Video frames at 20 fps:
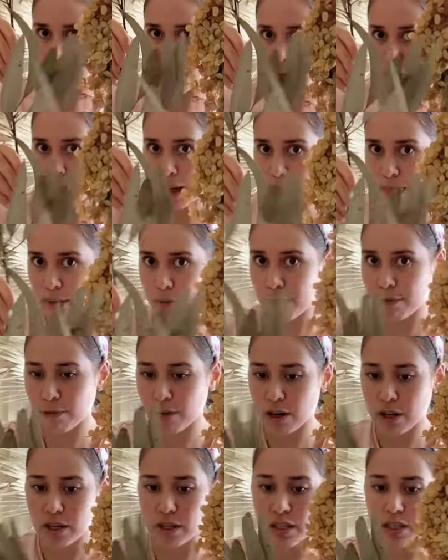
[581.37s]
at the
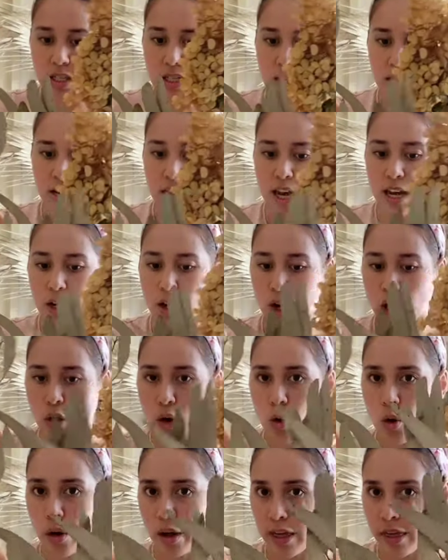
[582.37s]
front and
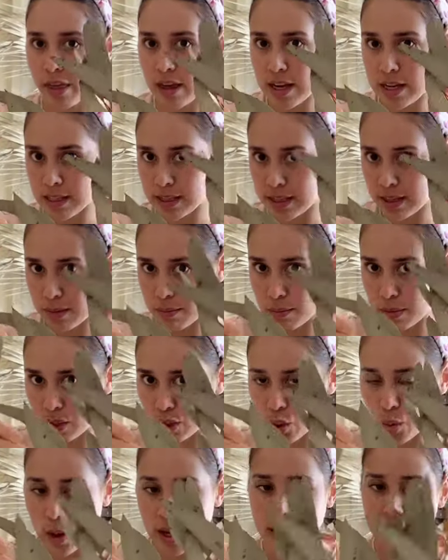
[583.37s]
hook things in
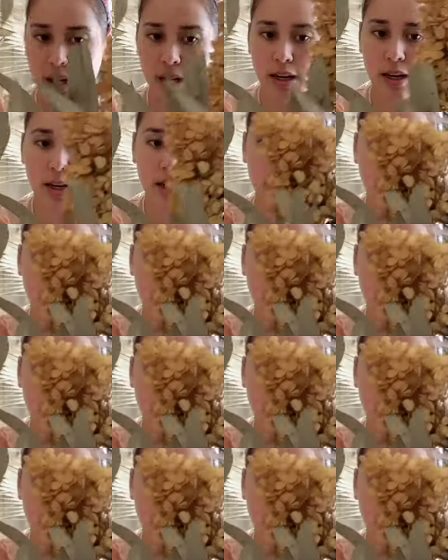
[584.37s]
between